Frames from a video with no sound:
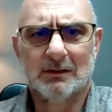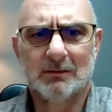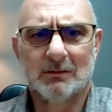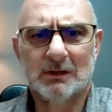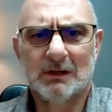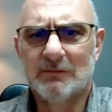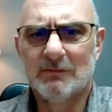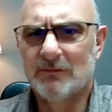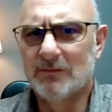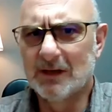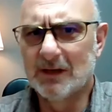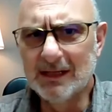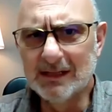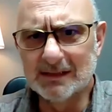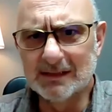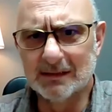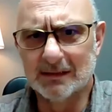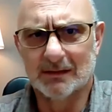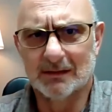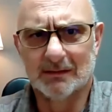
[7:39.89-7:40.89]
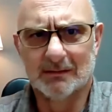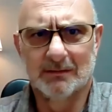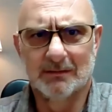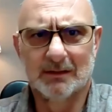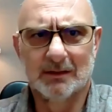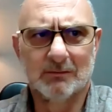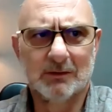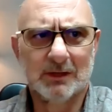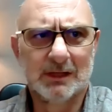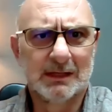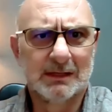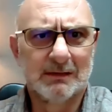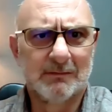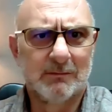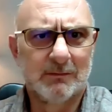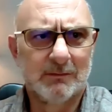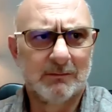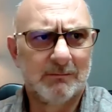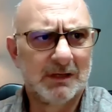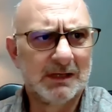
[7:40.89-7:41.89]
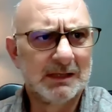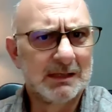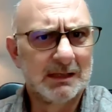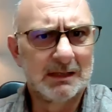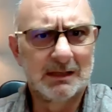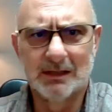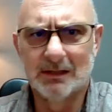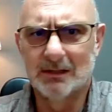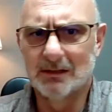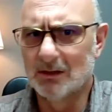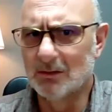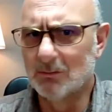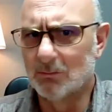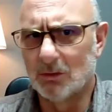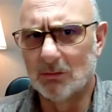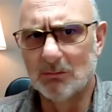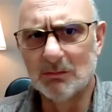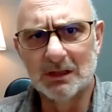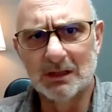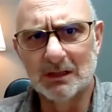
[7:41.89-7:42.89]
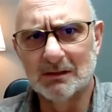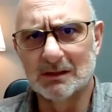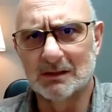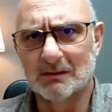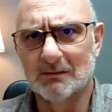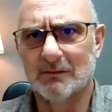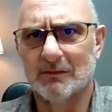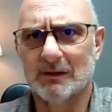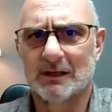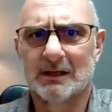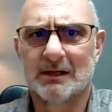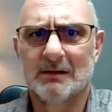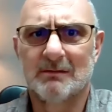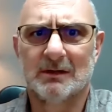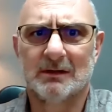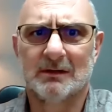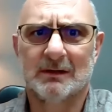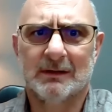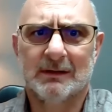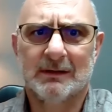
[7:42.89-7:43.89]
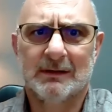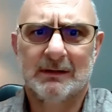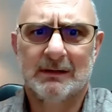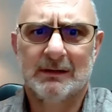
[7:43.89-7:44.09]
you were freezing. We had basically no warm clothes with a camo.